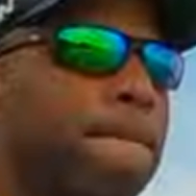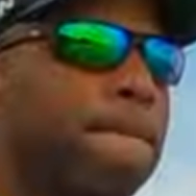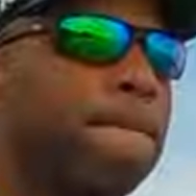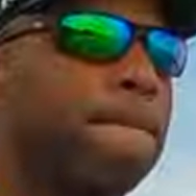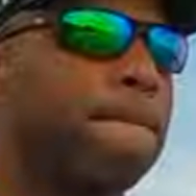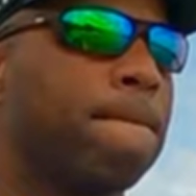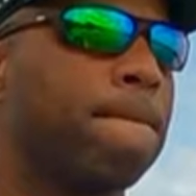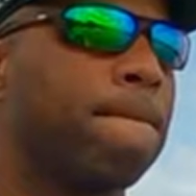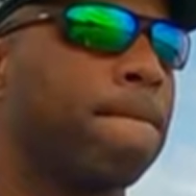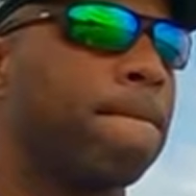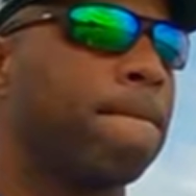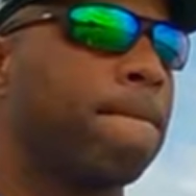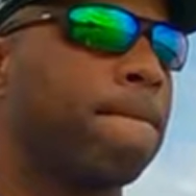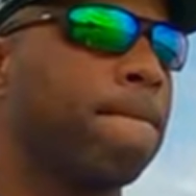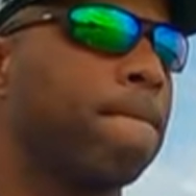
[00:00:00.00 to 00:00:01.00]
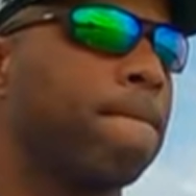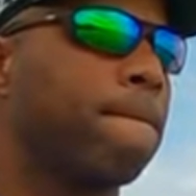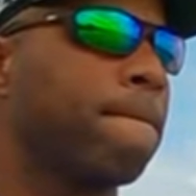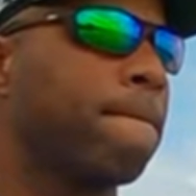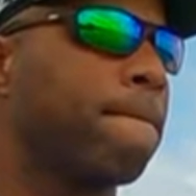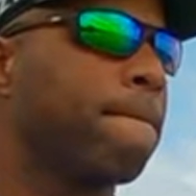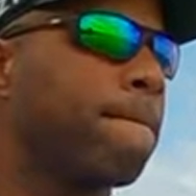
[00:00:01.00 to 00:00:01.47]

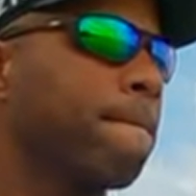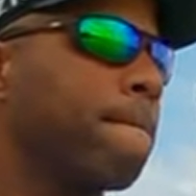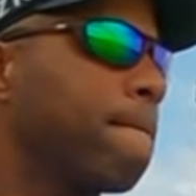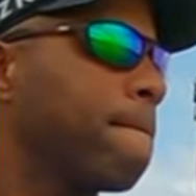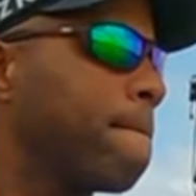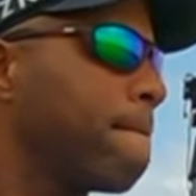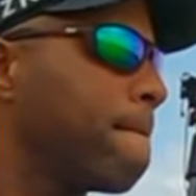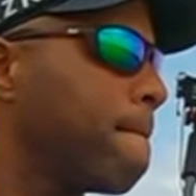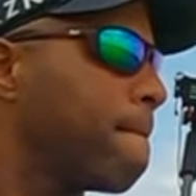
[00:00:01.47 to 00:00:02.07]
Nobody speaks.